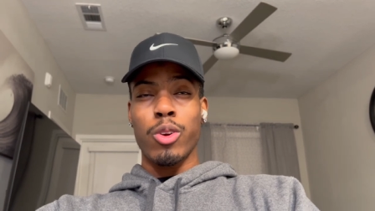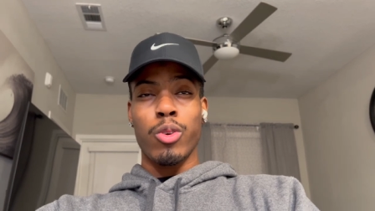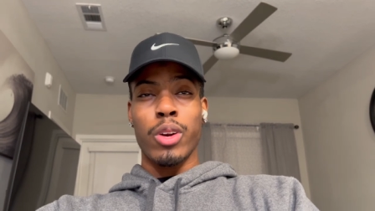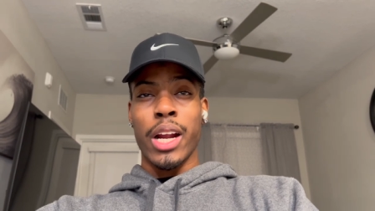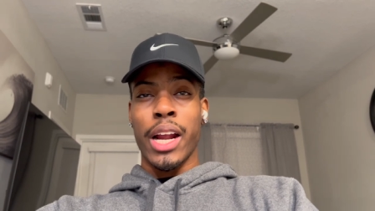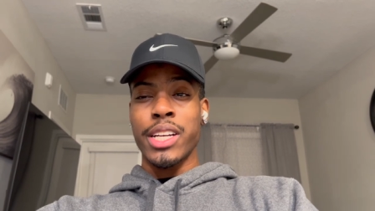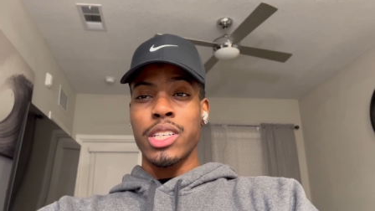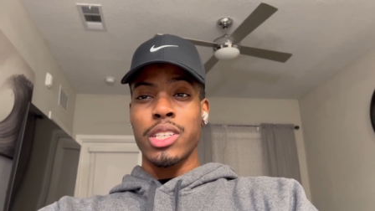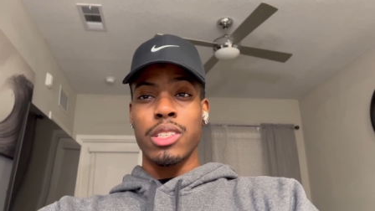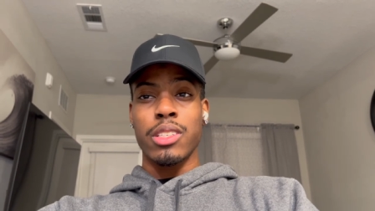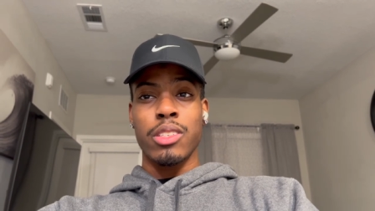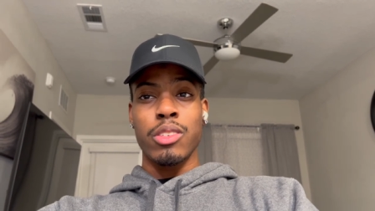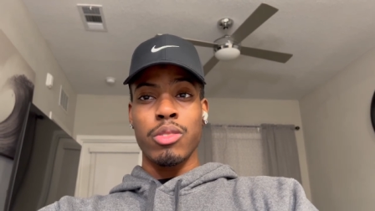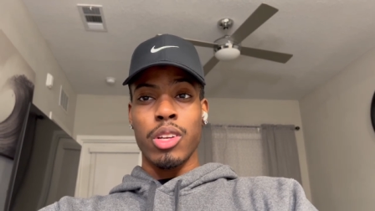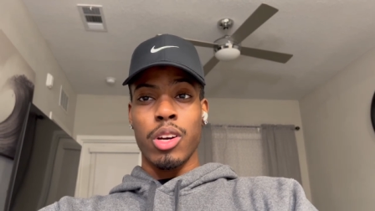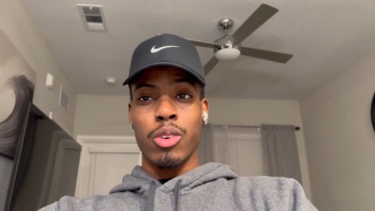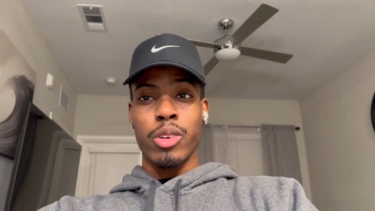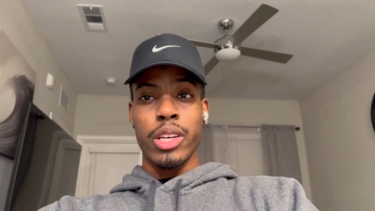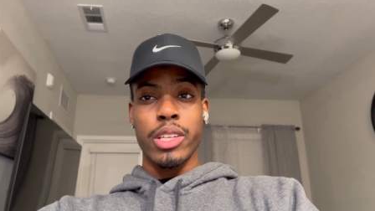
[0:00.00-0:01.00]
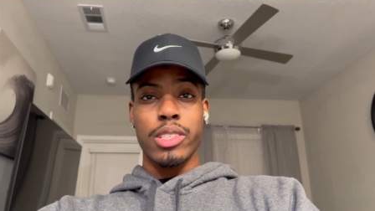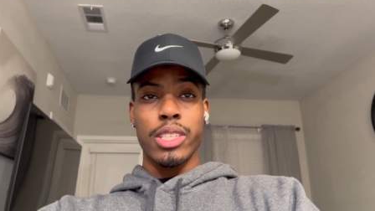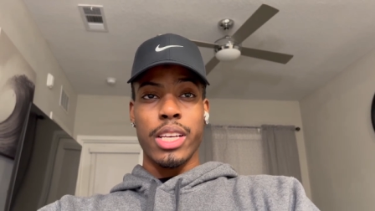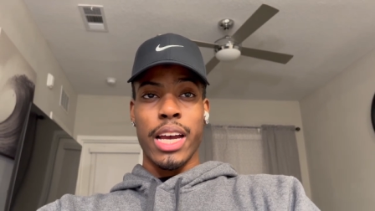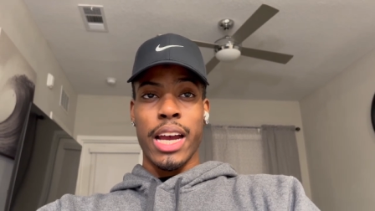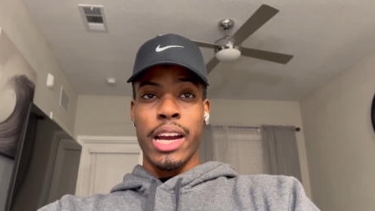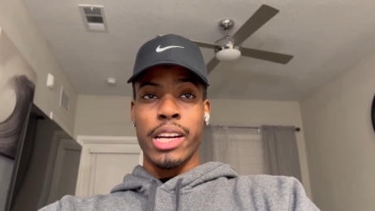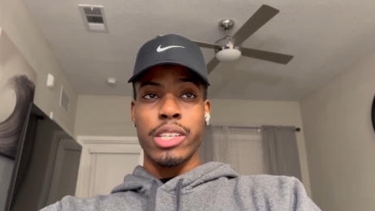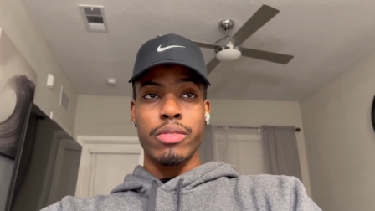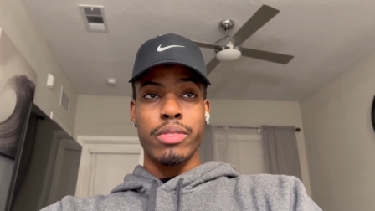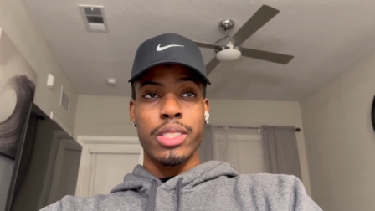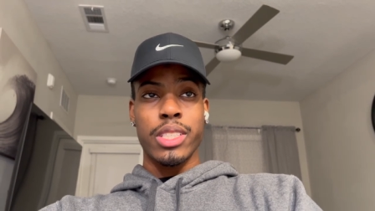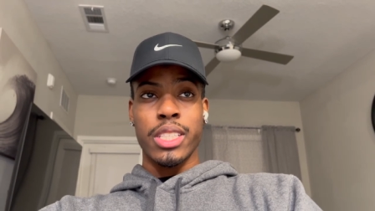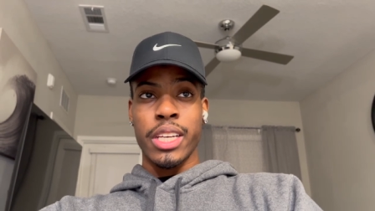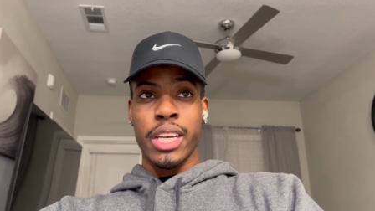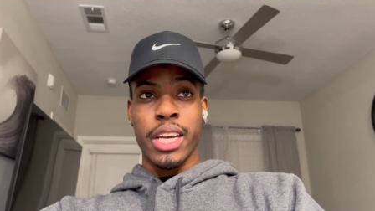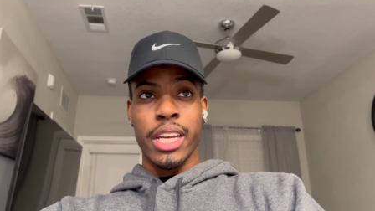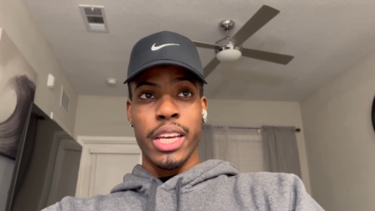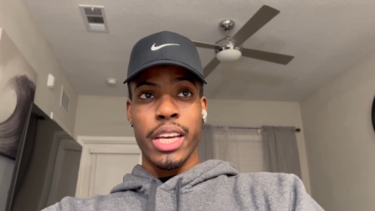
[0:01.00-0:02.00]
or I just, you know, get tired of
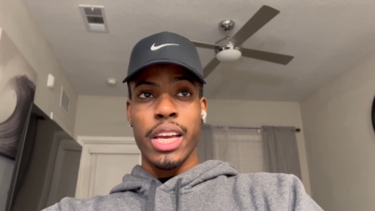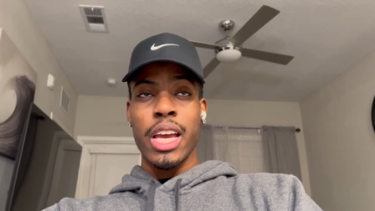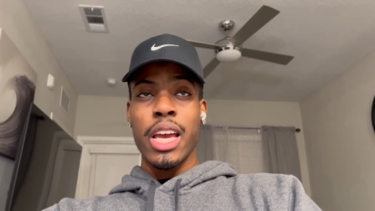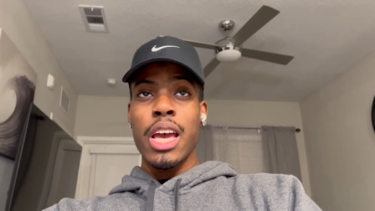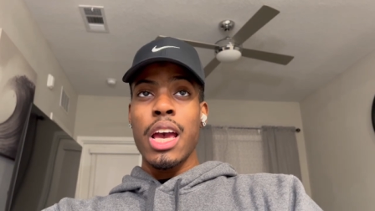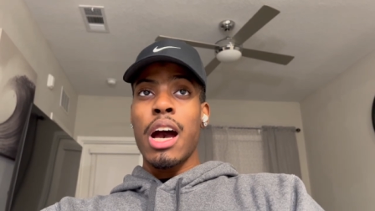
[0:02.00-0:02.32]
seeing it,